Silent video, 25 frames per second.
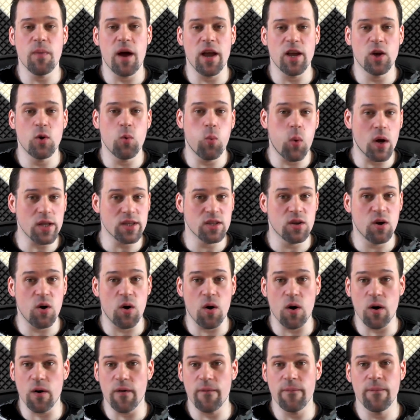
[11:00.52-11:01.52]
on my quad
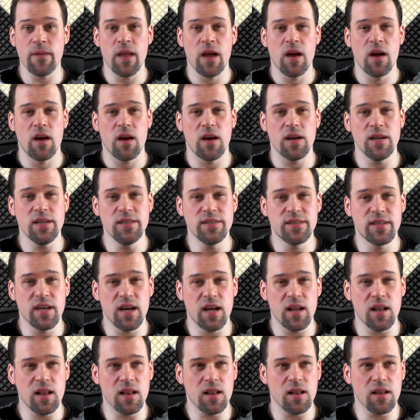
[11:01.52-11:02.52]
core
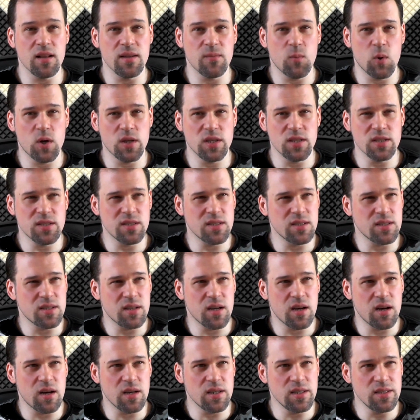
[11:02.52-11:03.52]
Intel what is it
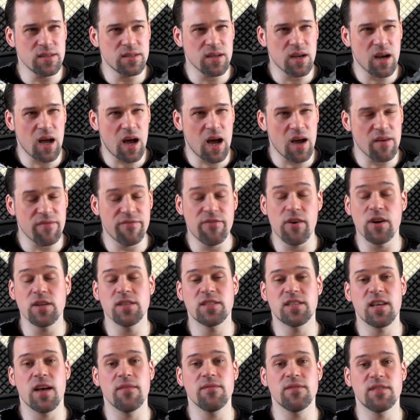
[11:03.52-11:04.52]
uh, Intel
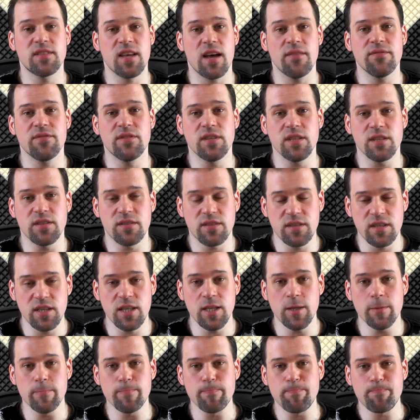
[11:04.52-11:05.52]

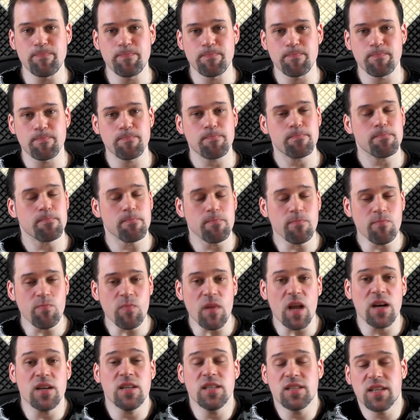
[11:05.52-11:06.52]
i3770T.
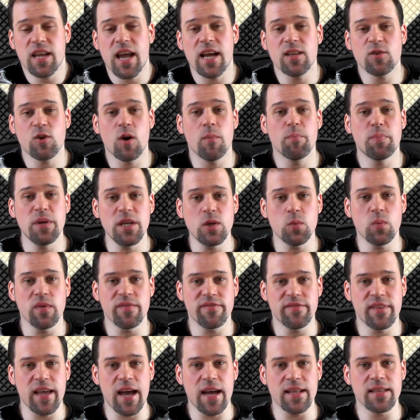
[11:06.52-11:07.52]
It can't compete
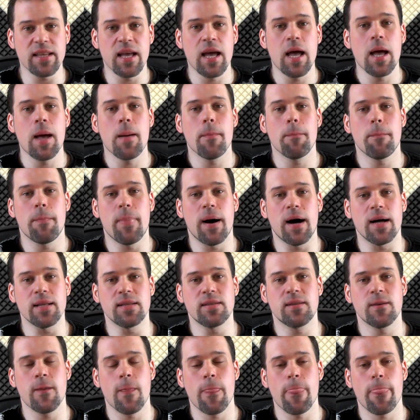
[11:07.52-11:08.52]
with that,
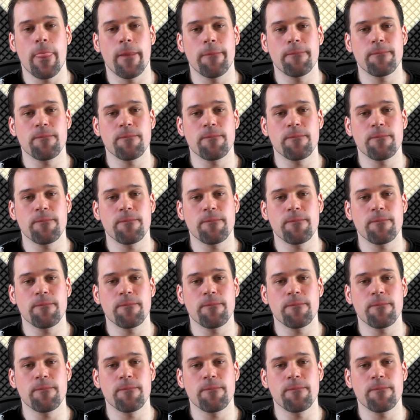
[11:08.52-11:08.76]
but